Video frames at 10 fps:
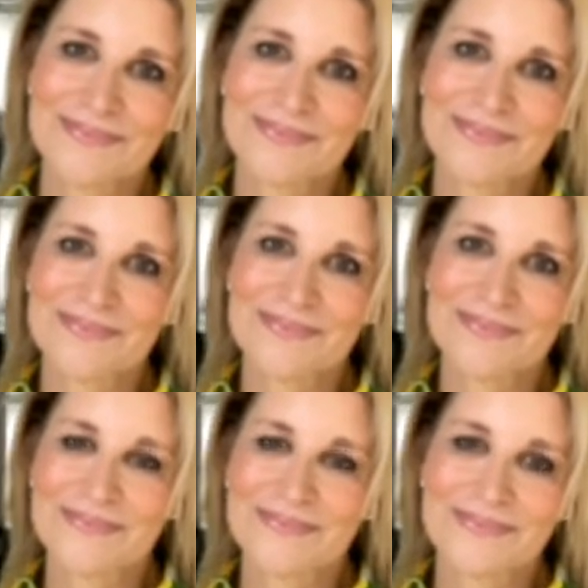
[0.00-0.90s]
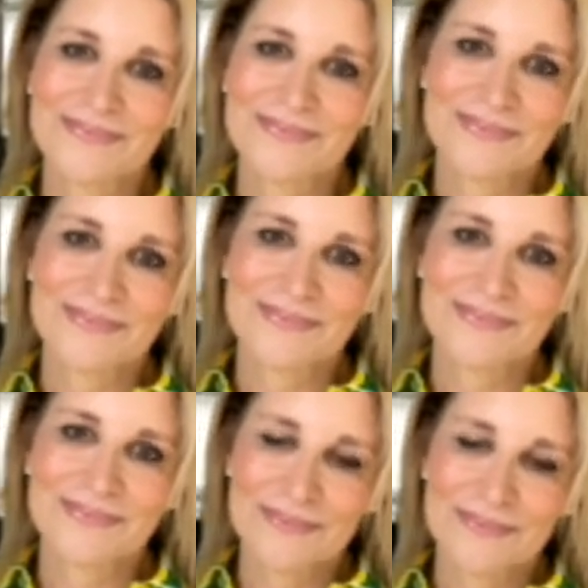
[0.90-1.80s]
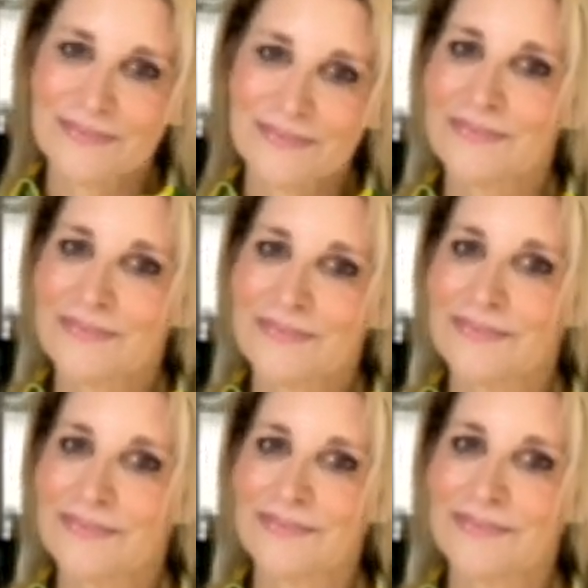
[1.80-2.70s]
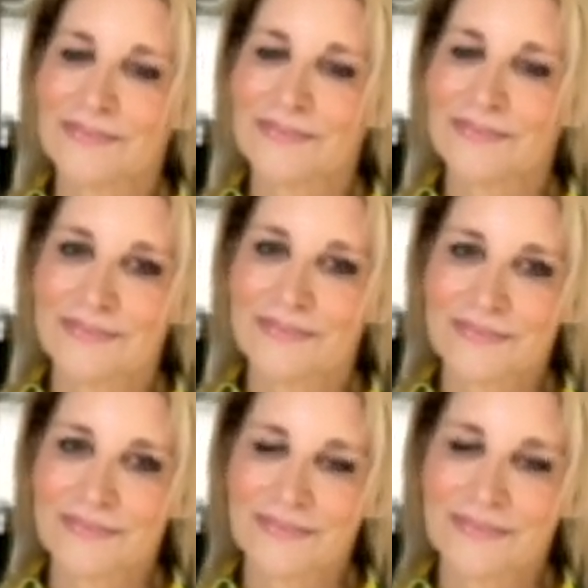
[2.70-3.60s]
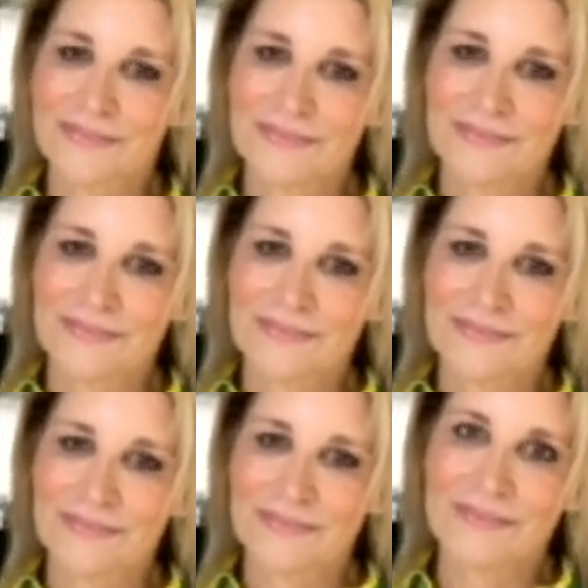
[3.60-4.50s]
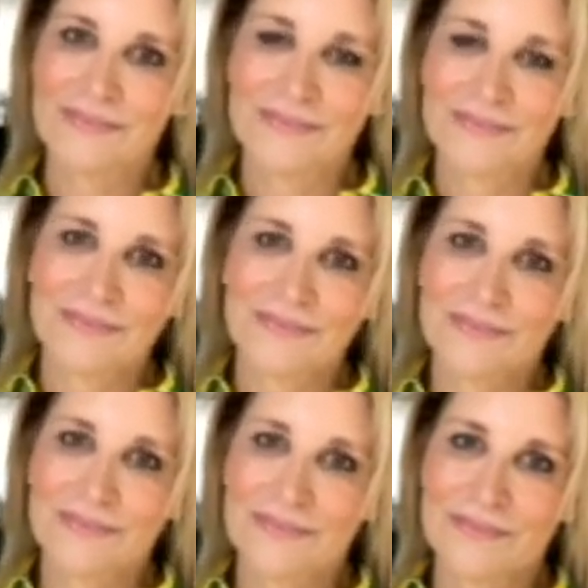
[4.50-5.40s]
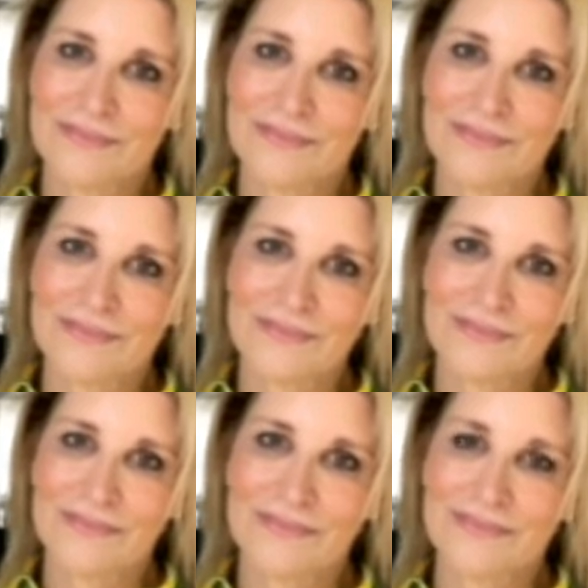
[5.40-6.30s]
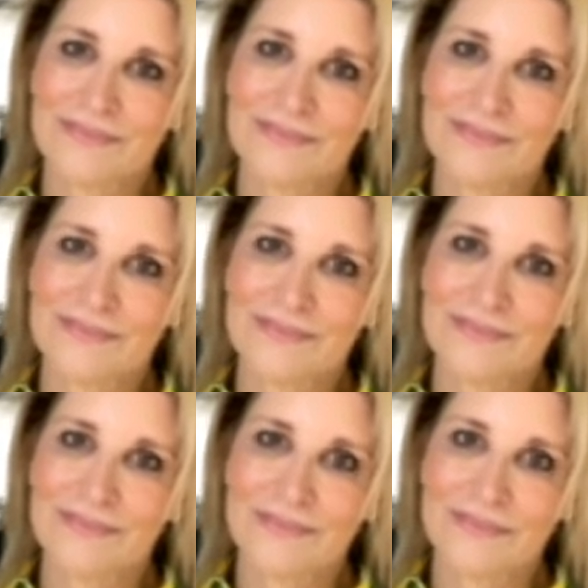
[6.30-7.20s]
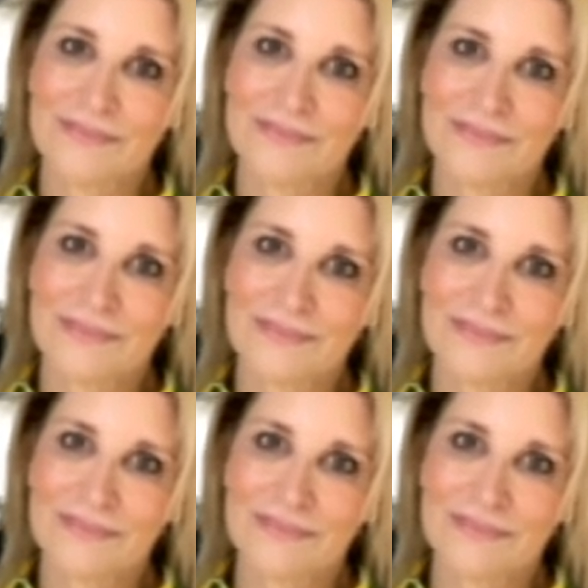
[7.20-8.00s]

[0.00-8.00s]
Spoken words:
No words are spoken by the person on screen.